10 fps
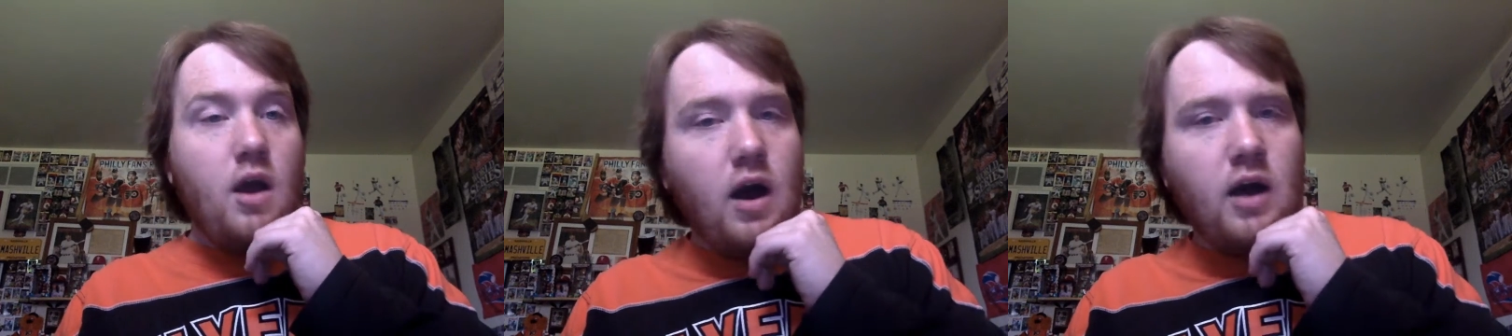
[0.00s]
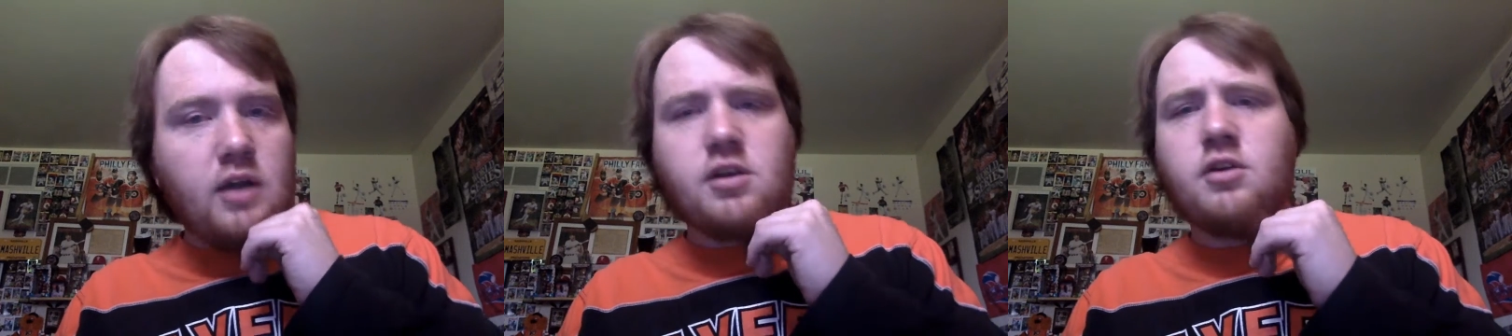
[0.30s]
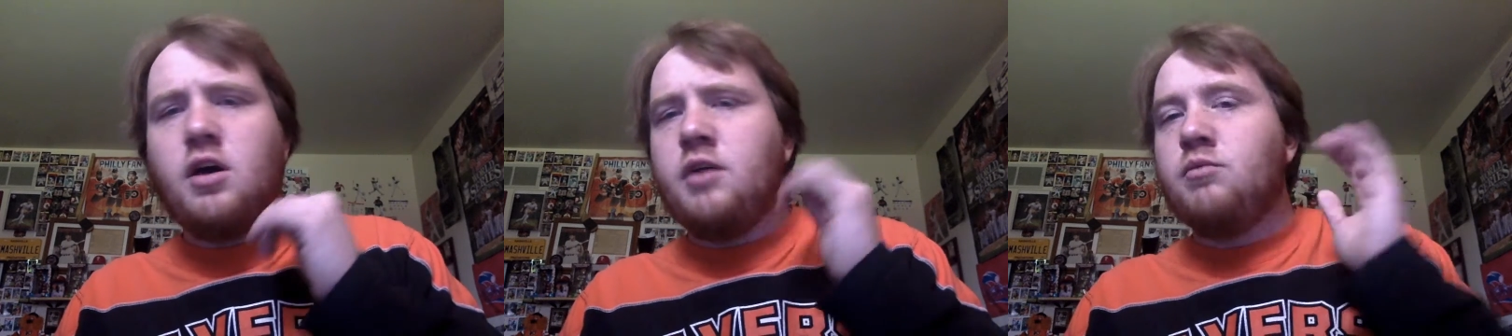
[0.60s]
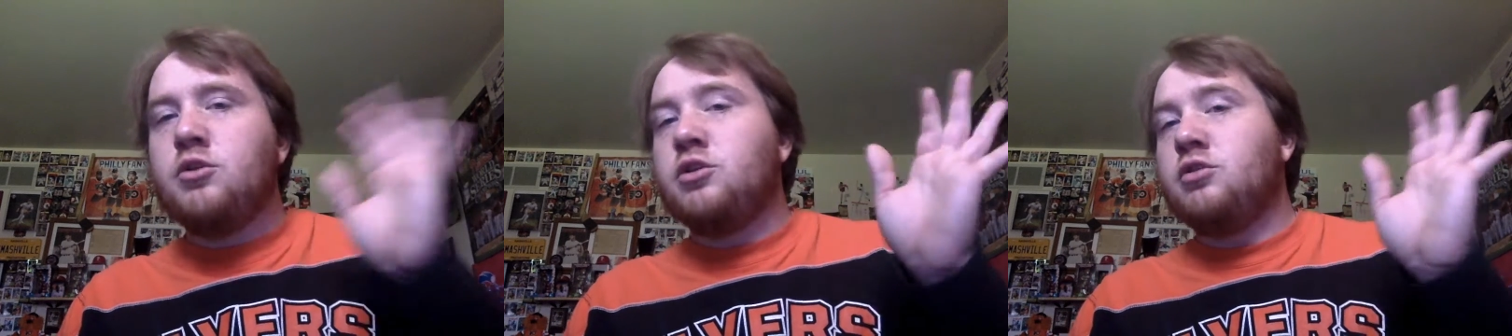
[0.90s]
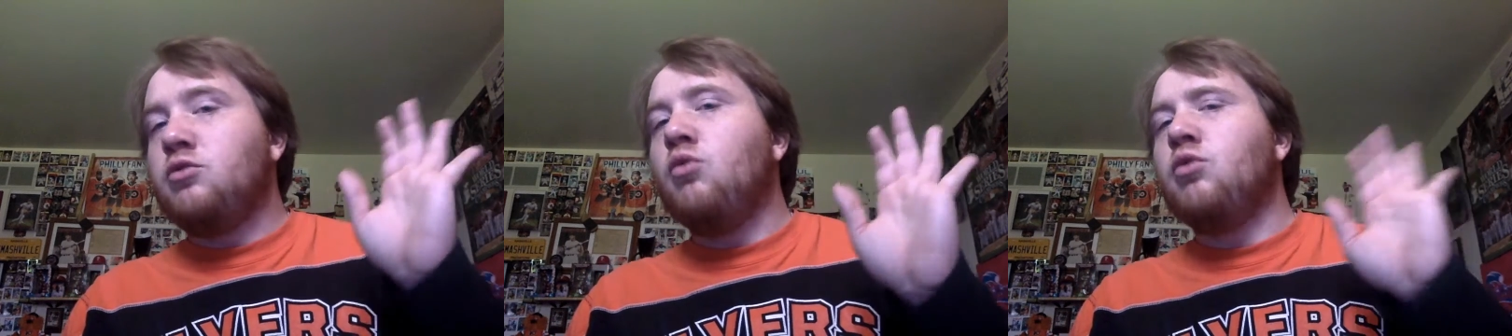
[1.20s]
uh, tonight, which is
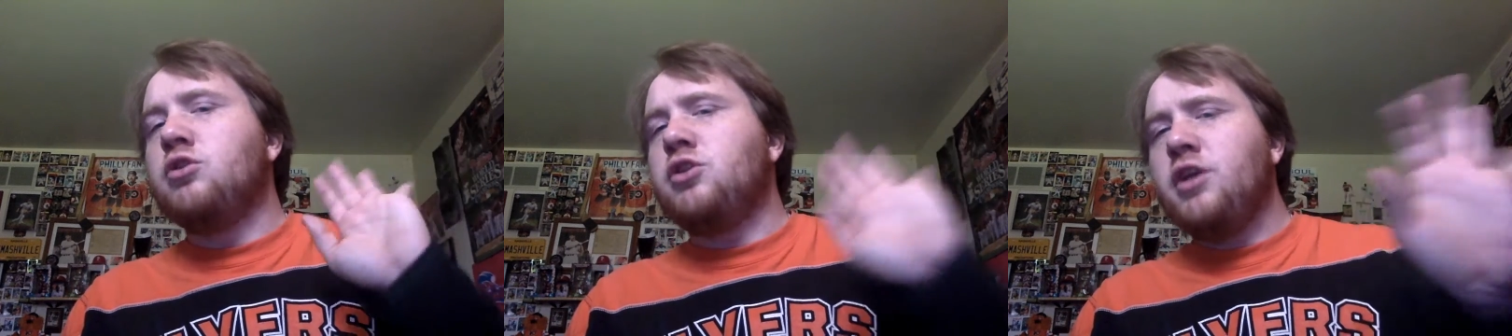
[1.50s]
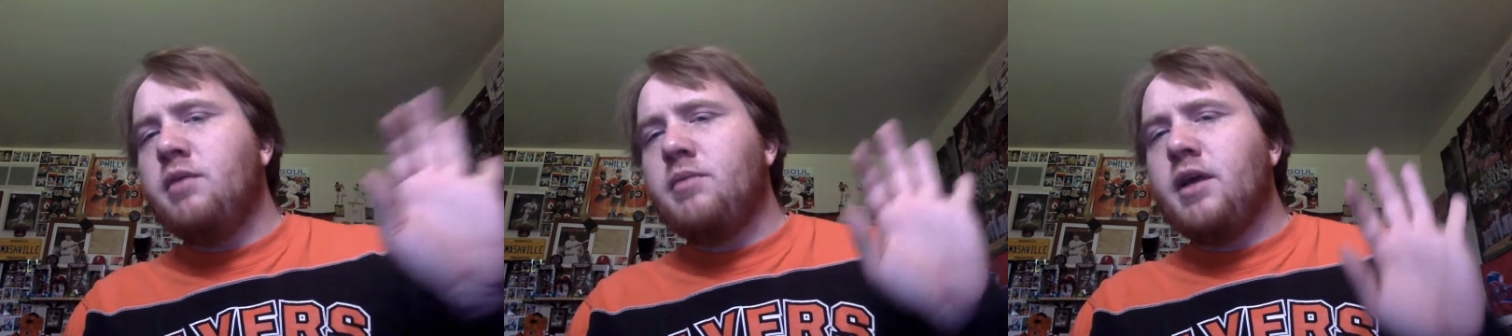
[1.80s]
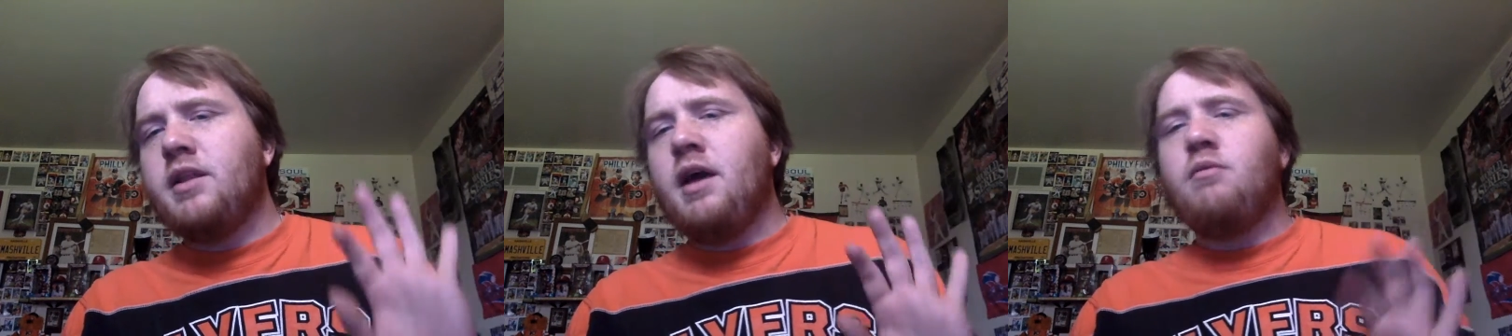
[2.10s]
cool to see him get that